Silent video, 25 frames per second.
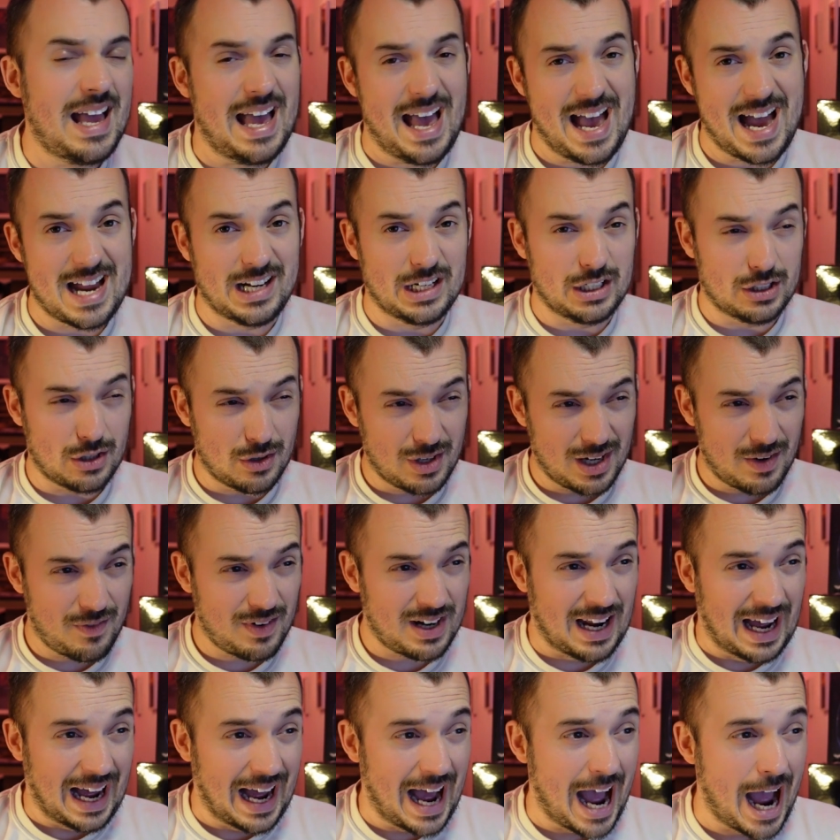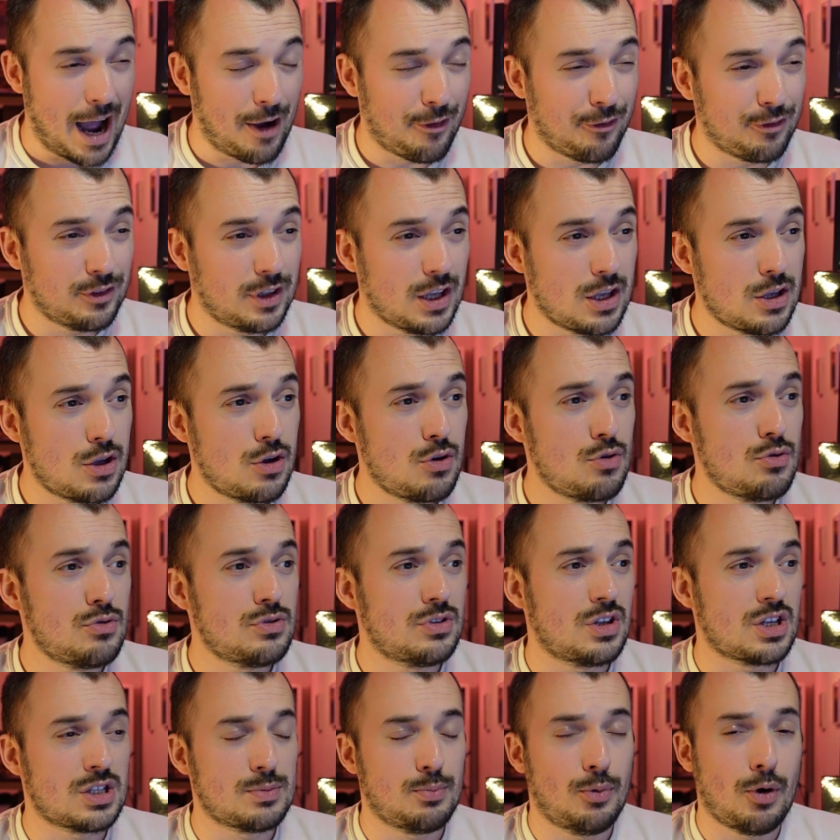and you don't even have to use
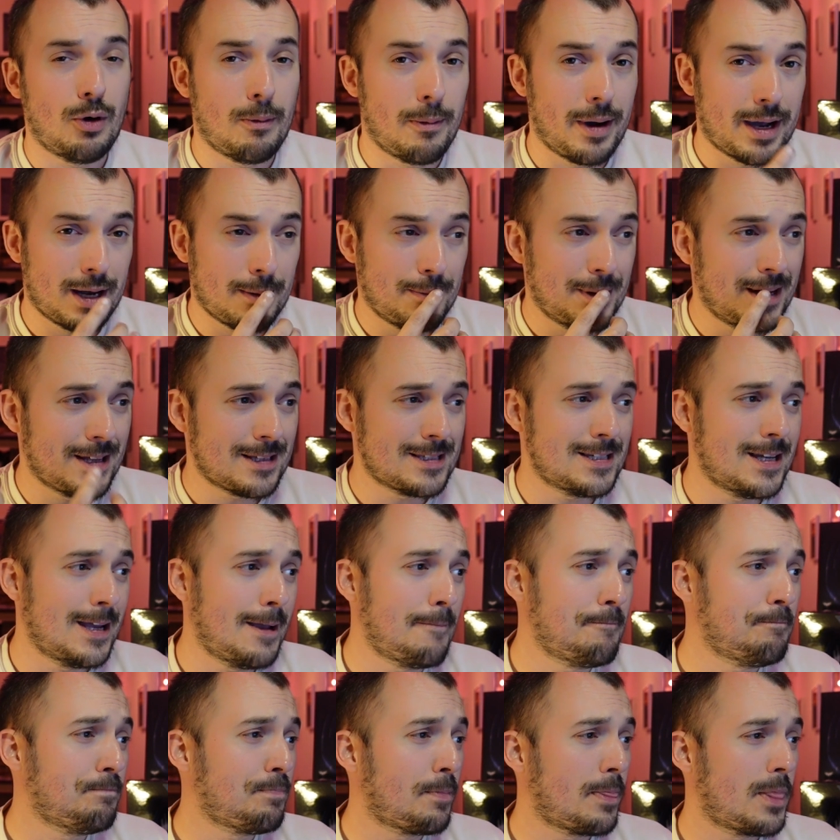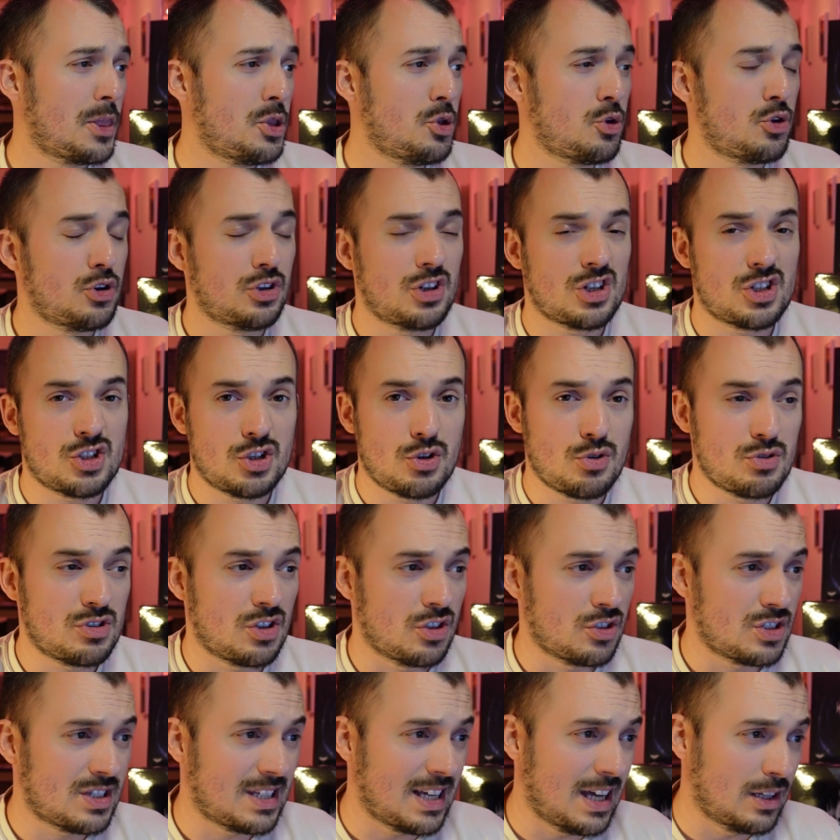the Spore Mine ability. You could just use the
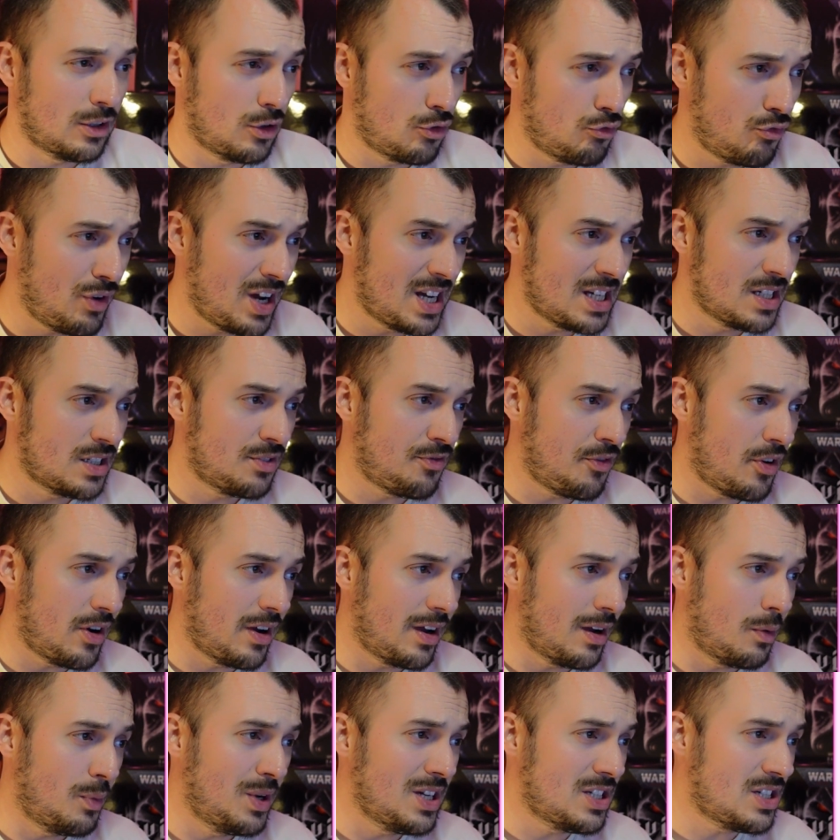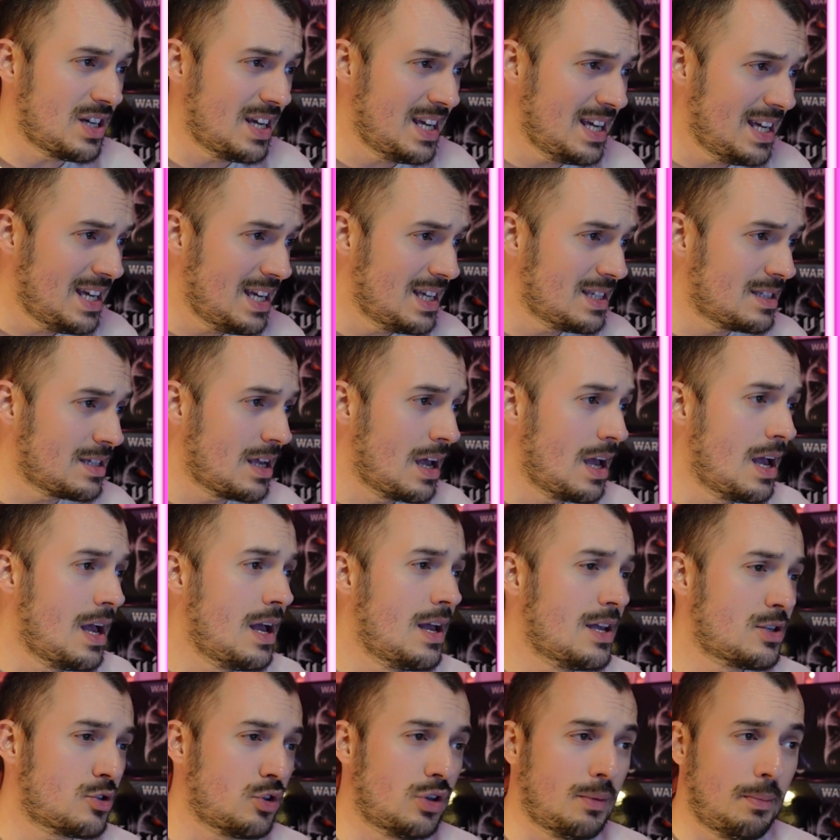standard range fire, which is,
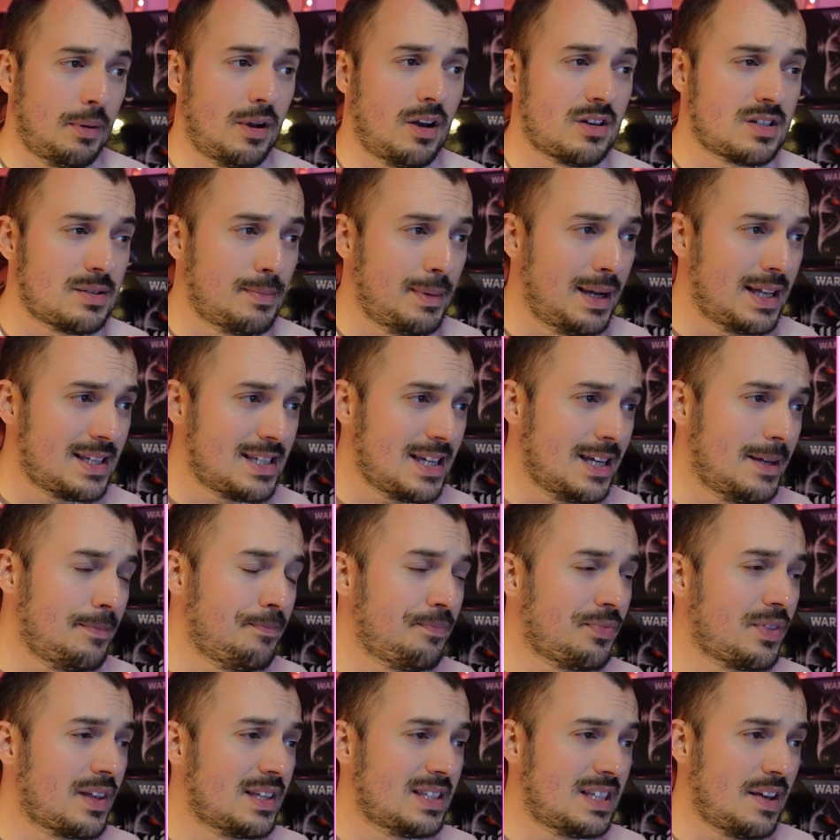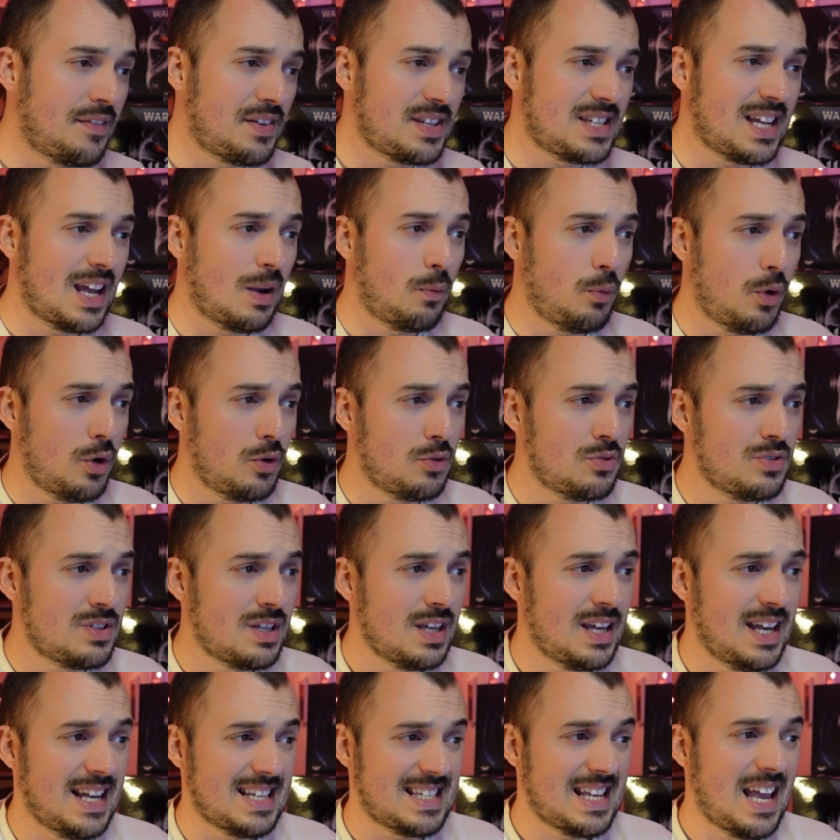it's got the blast ability, devastating wounds,
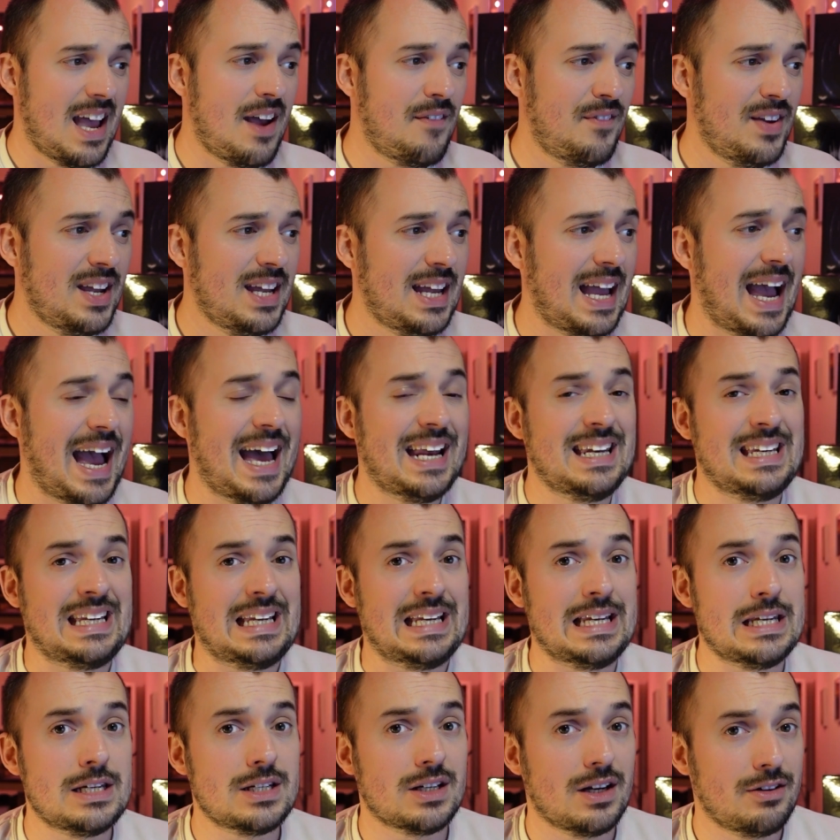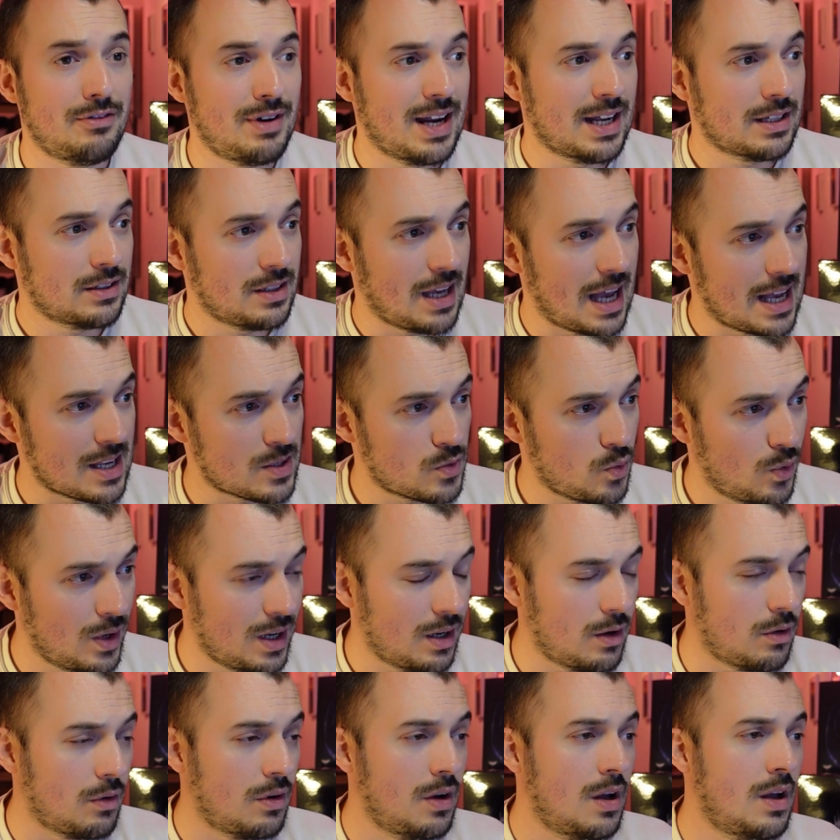it's heavy and indirect as
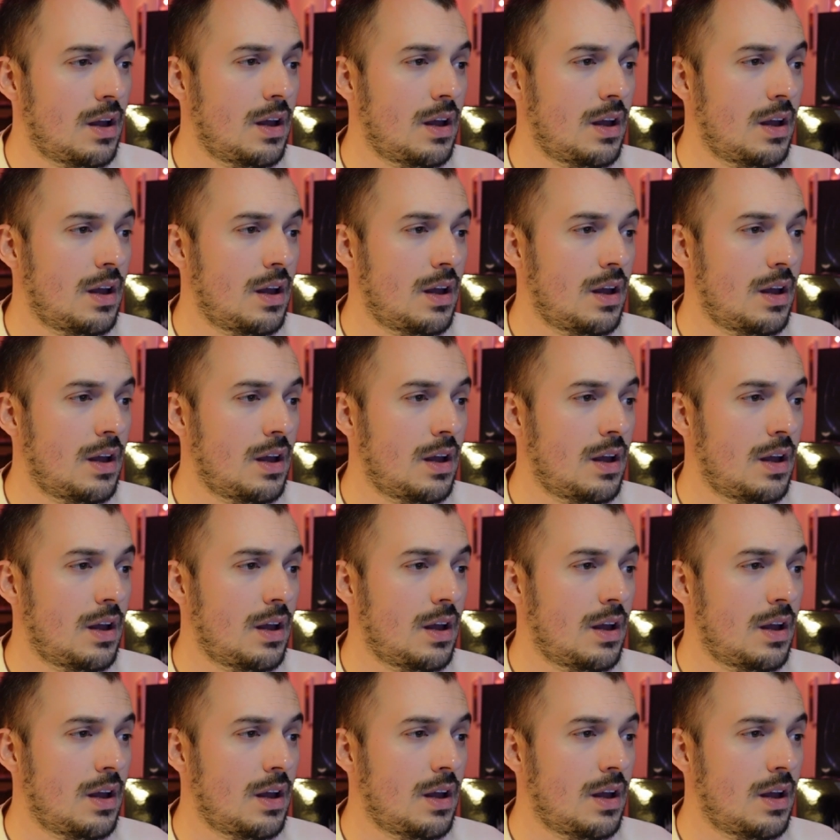well.